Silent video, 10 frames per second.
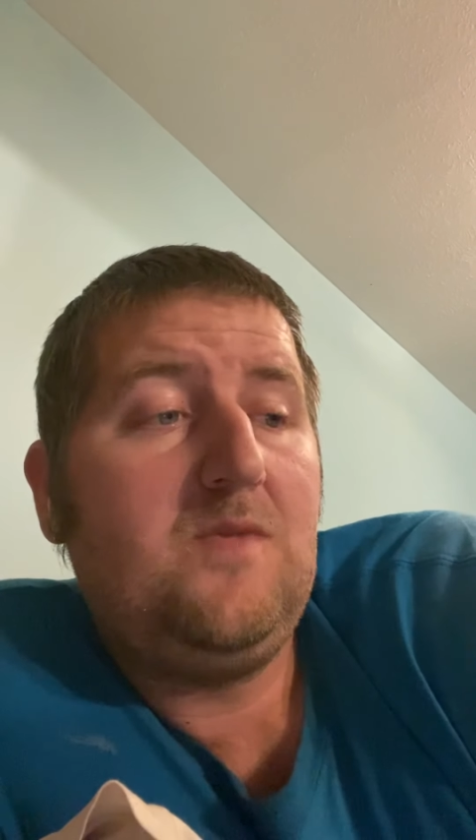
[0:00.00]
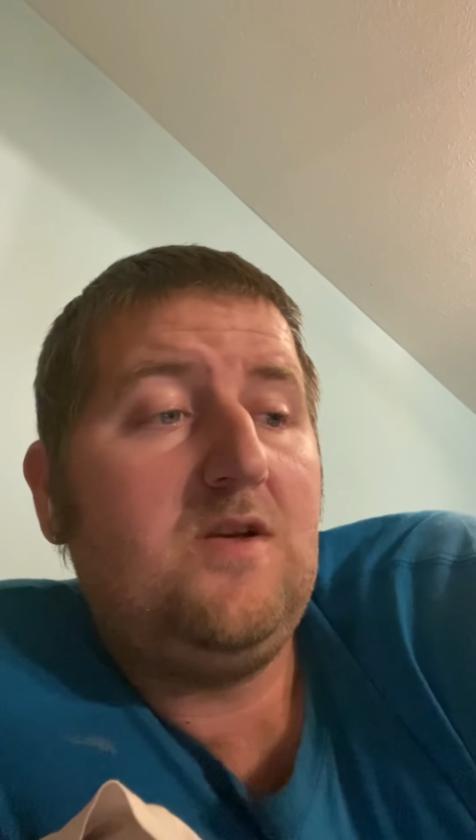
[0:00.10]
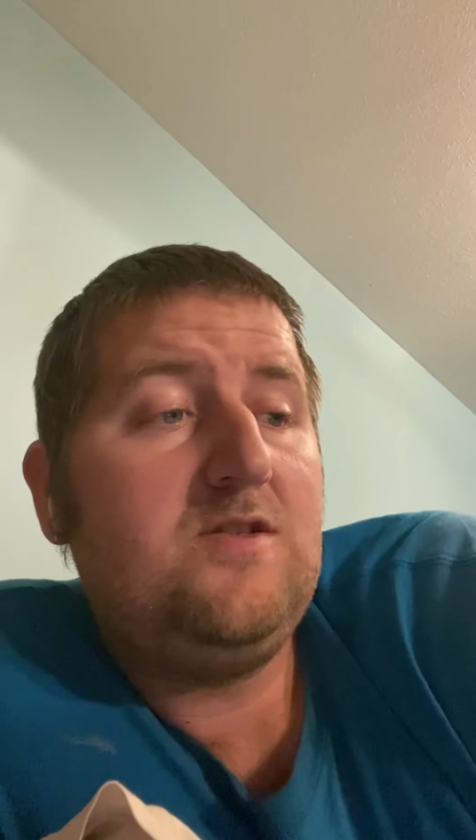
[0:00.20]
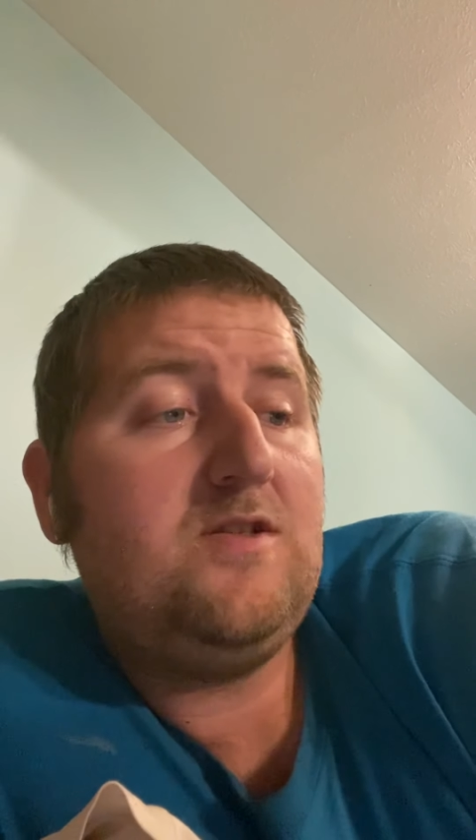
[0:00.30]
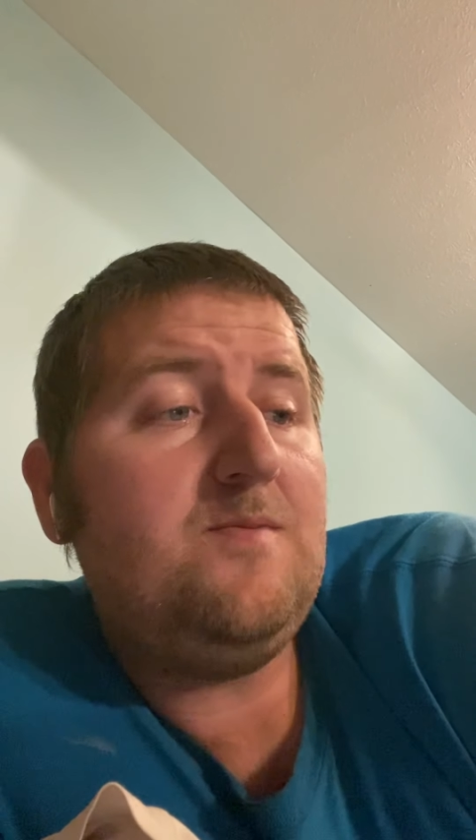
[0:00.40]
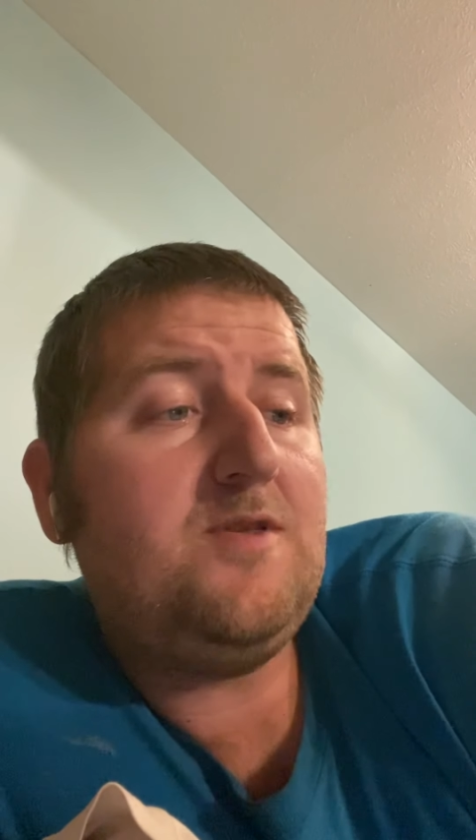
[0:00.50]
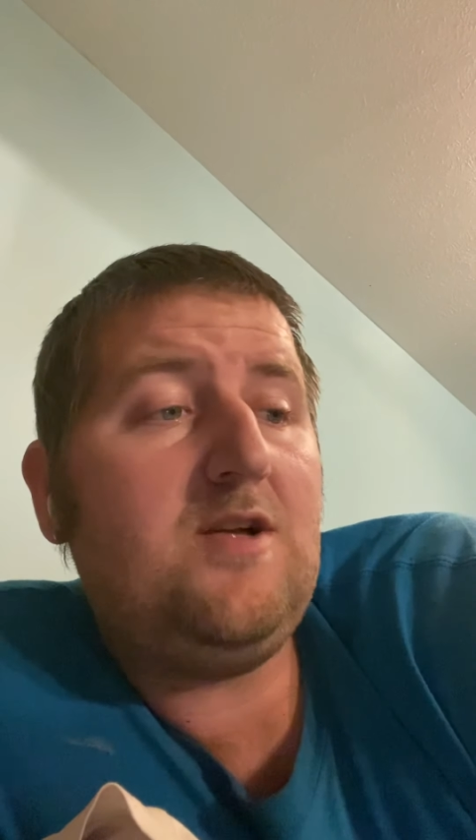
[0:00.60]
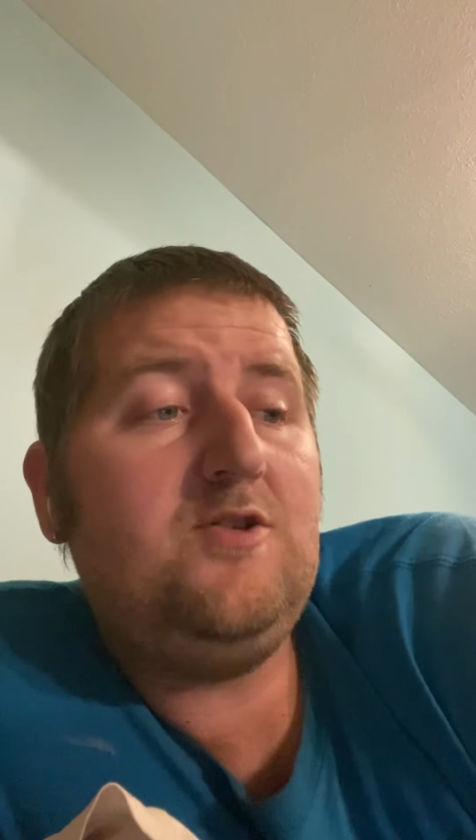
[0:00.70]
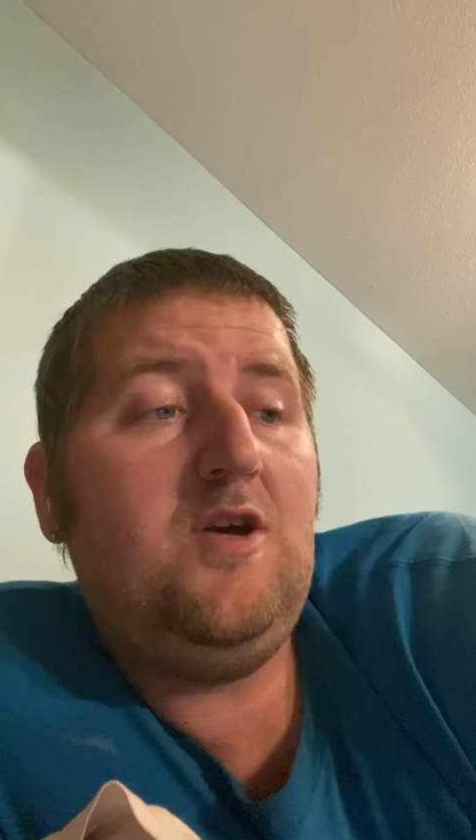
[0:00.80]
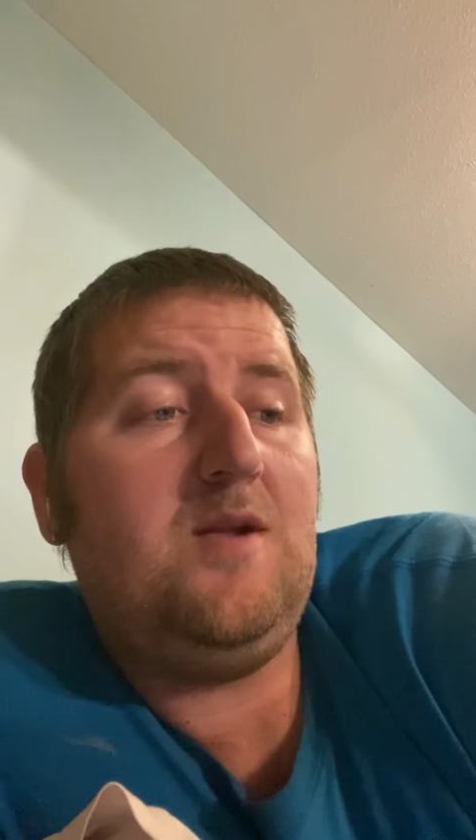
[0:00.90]
Some
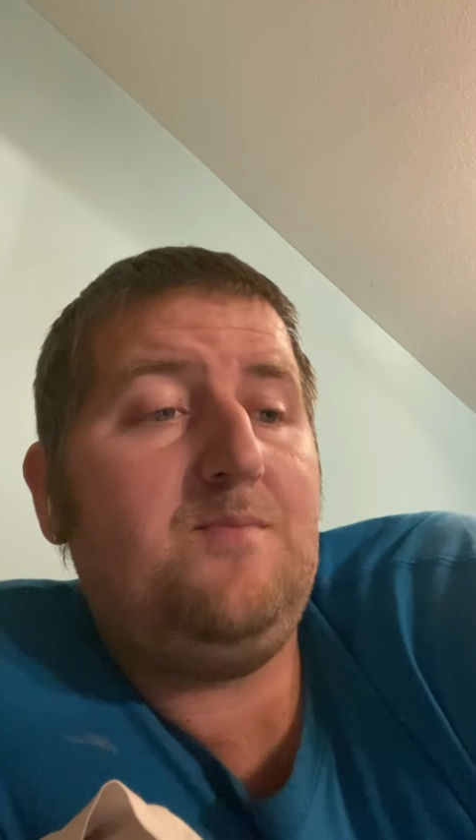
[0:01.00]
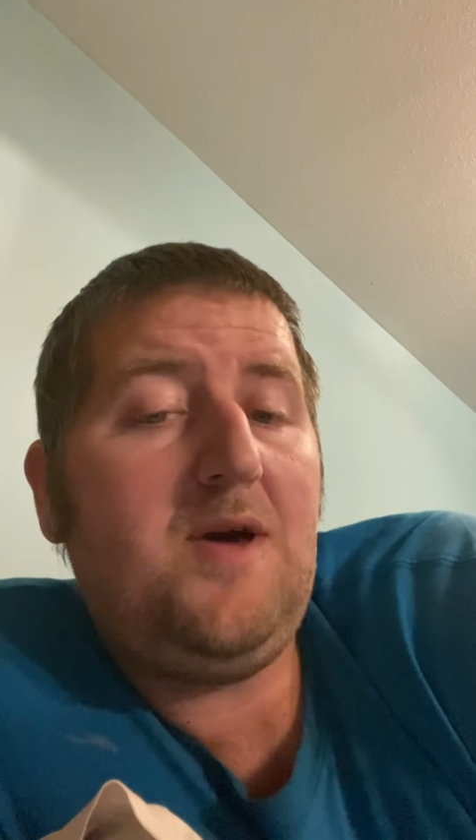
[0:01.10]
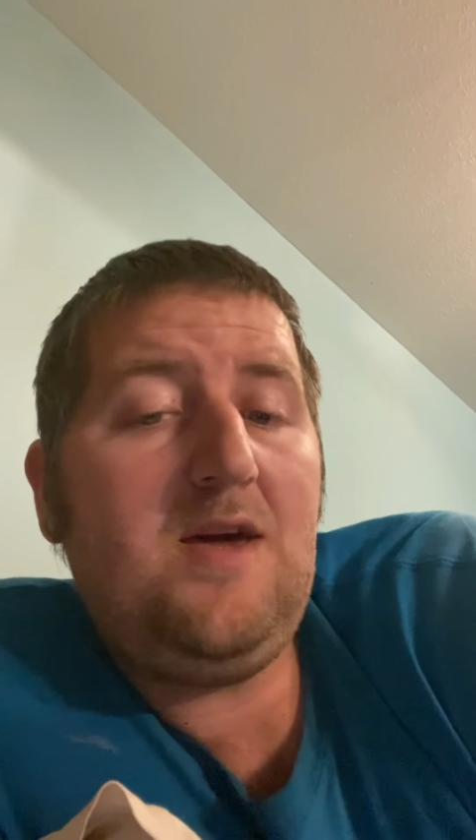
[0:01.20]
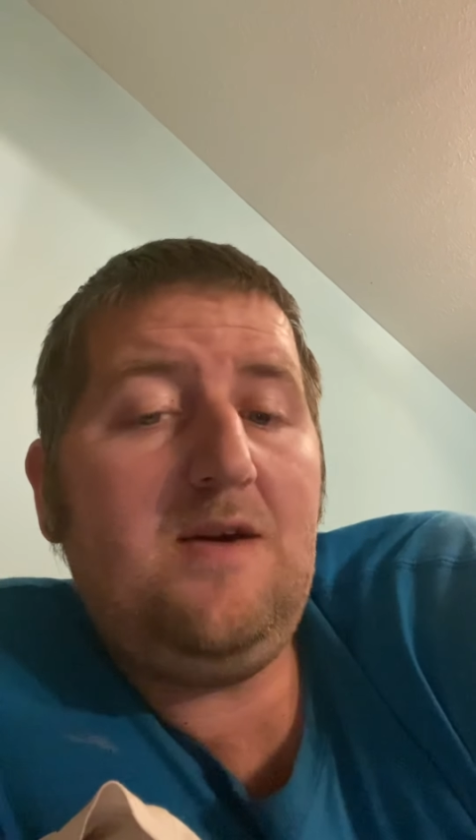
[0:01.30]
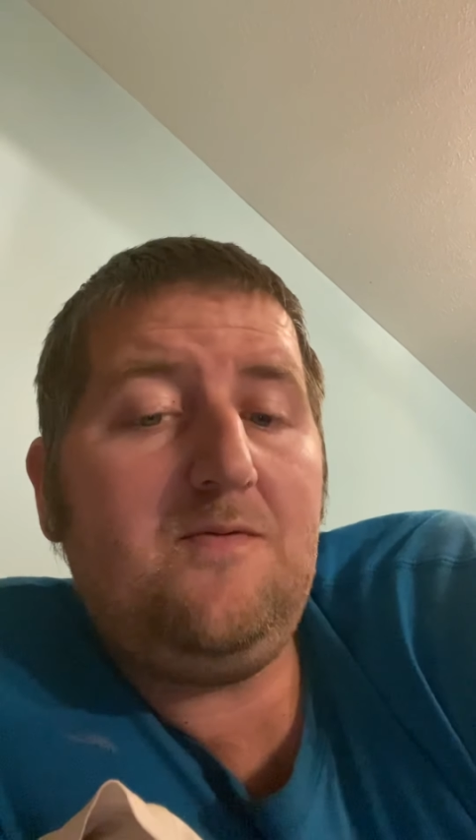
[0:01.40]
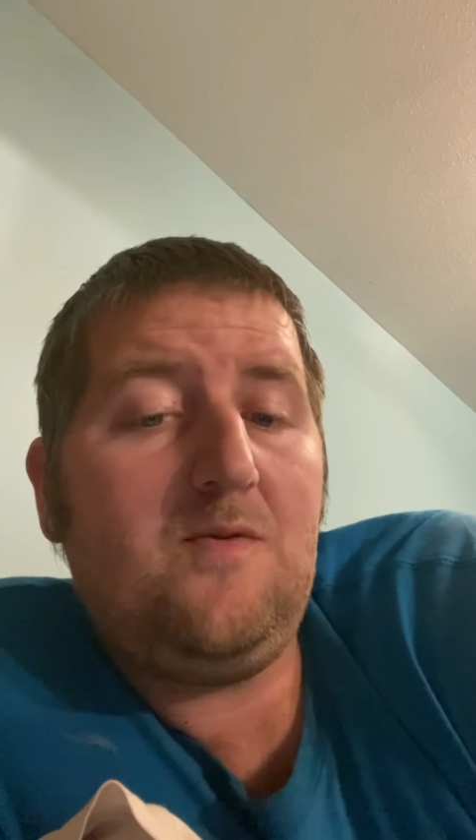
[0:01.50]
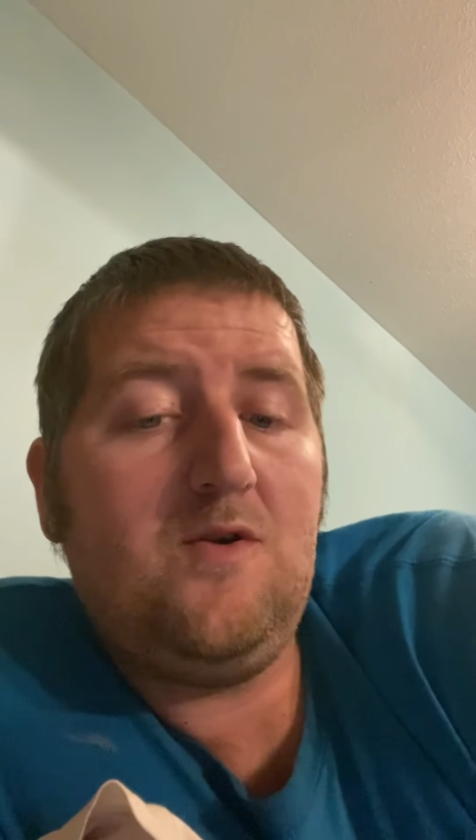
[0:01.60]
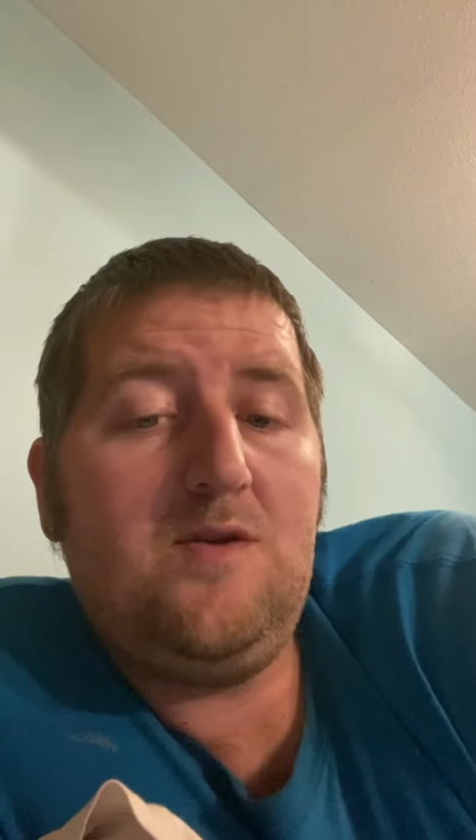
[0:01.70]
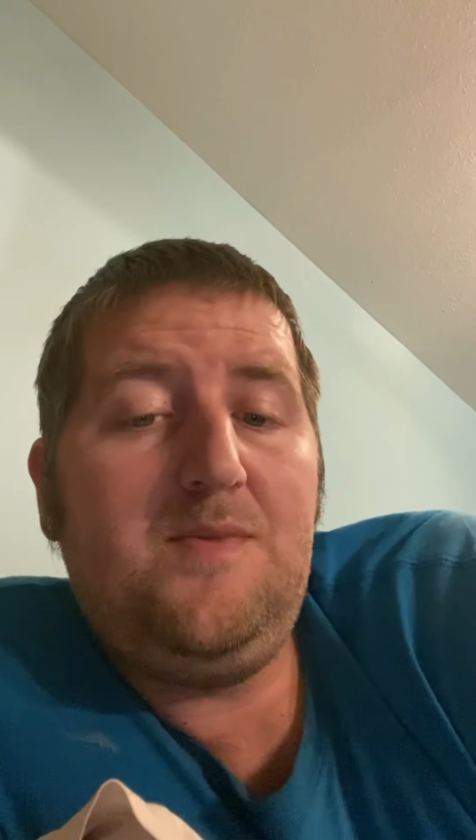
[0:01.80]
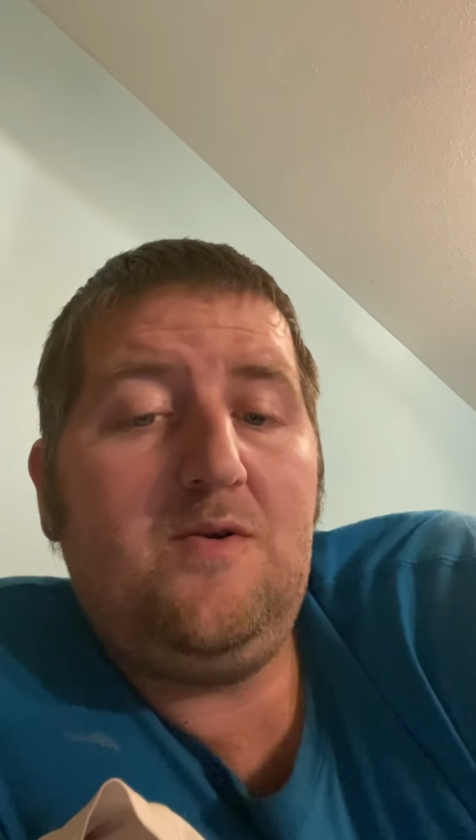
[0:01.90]
sites you gotta pay for
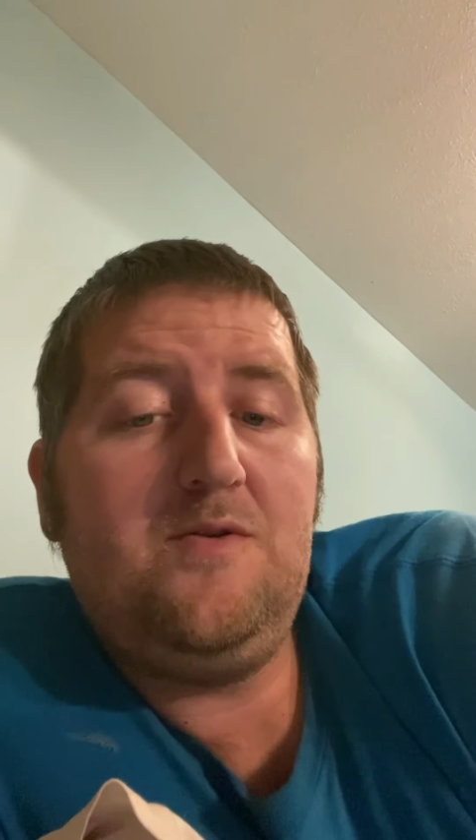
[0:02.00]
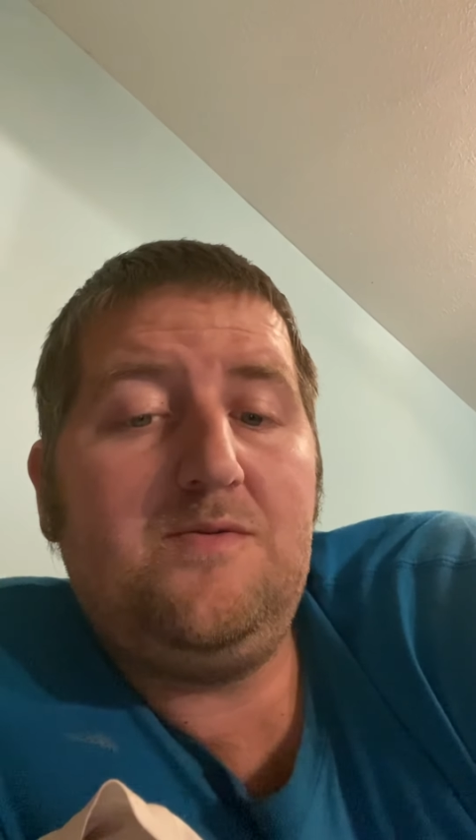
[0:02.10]
to be able to